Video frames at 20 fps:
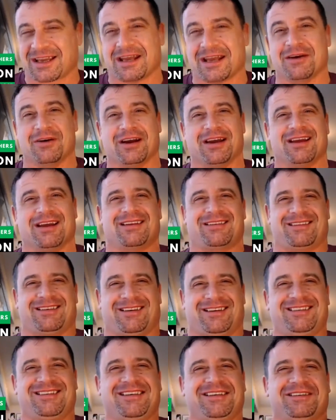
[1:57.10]
Anyway,
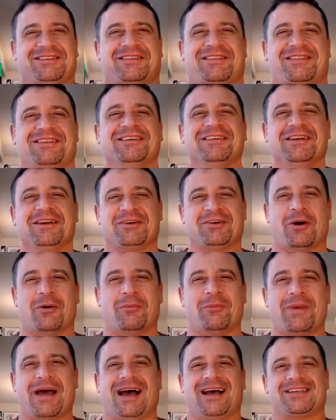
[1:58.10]
no
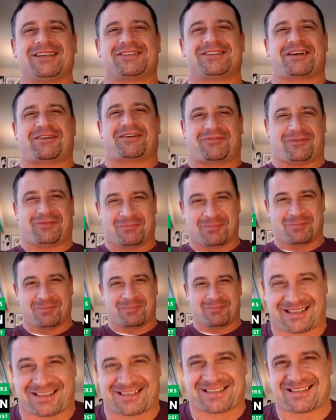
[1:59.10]
magic from
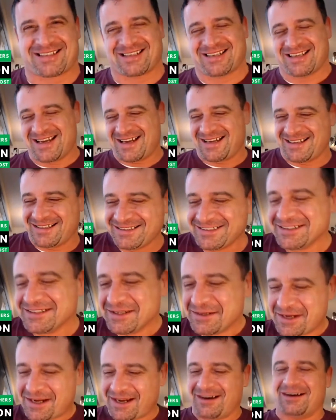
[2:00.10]
Mike today
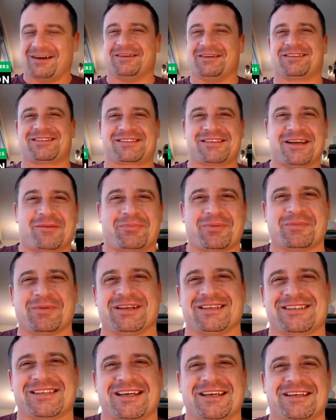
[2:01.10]
on
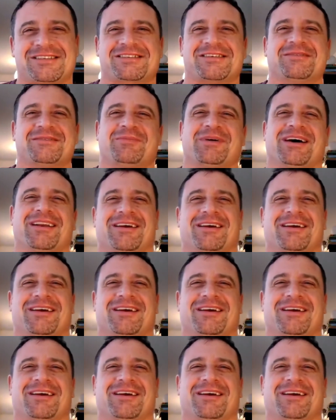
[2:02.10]
supplementation,